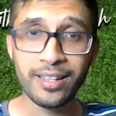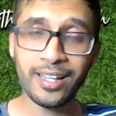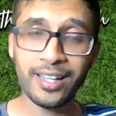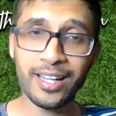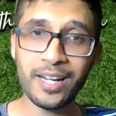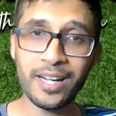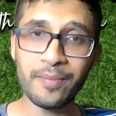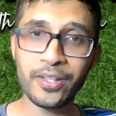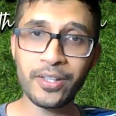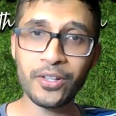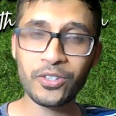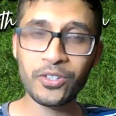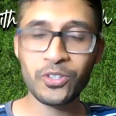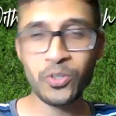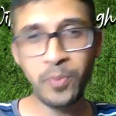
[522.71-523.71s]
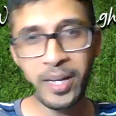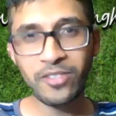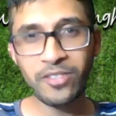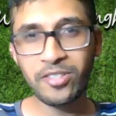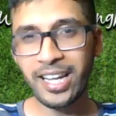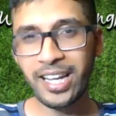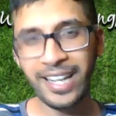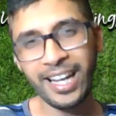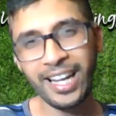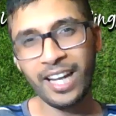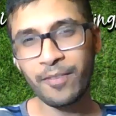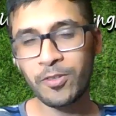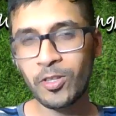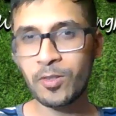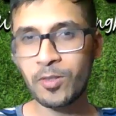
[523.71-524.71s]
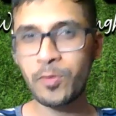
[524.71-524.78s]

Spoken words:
It's too bad to say. I have a soft